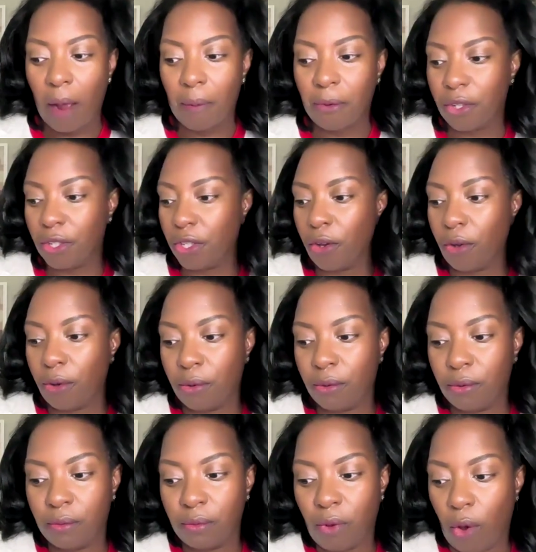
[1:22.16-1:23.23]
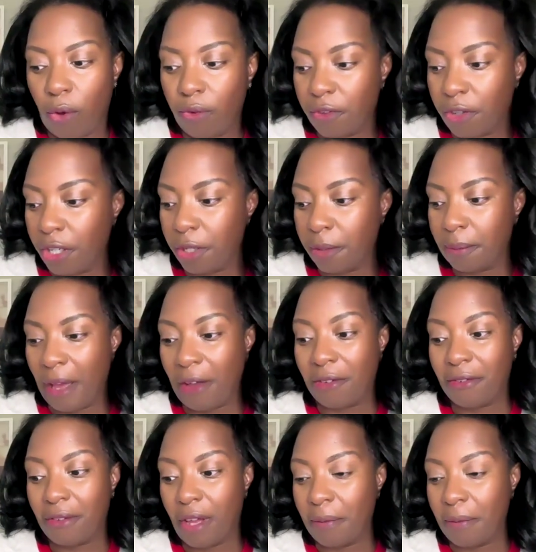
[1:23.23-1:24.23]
I'm going to go over